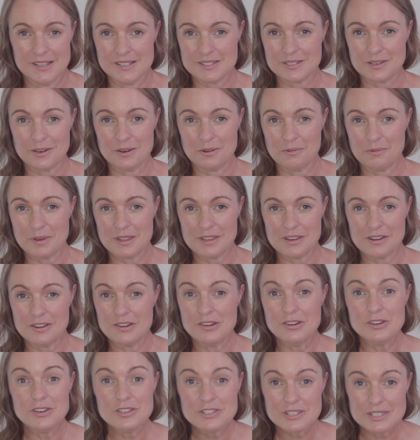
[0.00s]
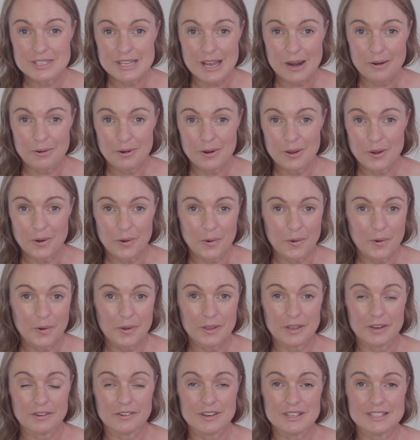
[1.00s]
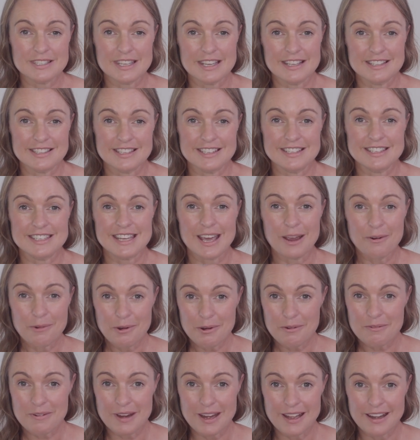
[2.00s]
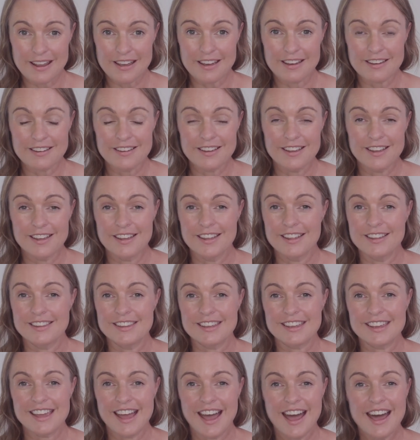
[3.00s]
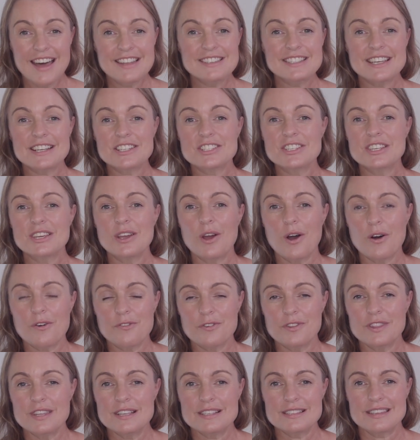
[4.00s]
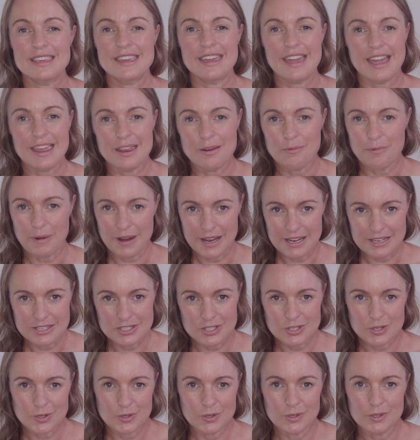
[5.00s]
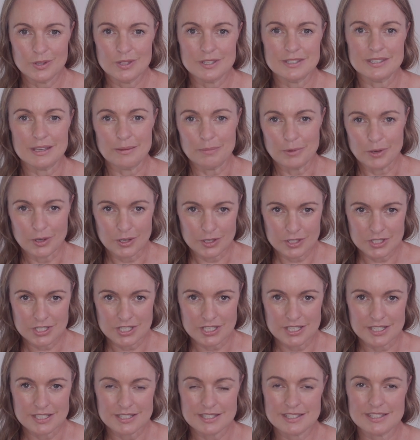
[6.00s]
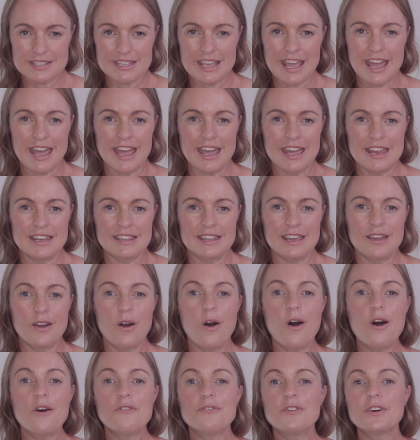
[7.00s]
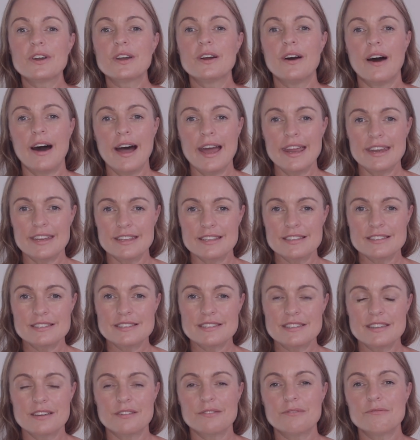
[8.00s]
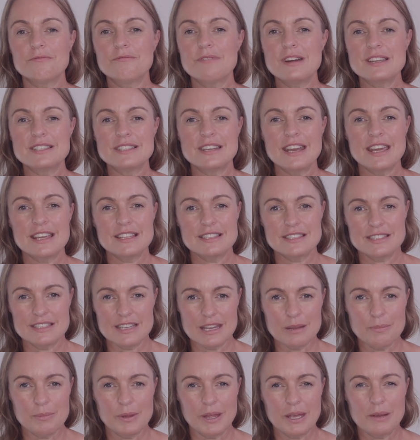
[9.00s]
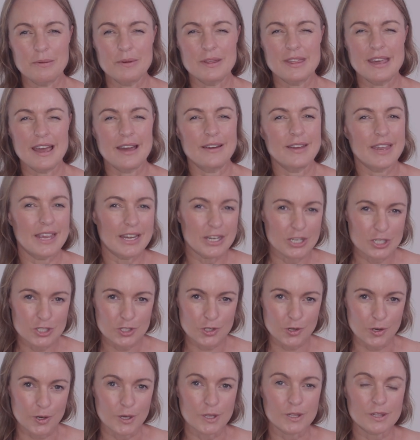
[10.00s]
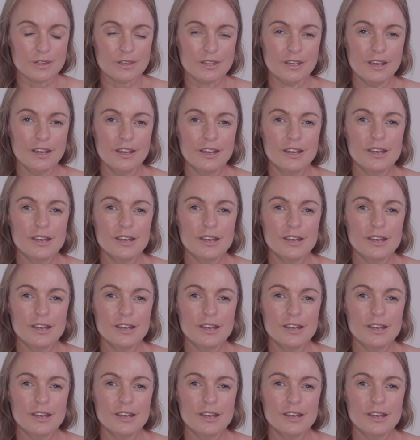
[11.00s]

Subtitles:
So whether you're new to tarot or you're a seasoned tarot reader, the cards actually offer this gateway to the subconscious, and they offer guidance that resonates deeply with our inner truth.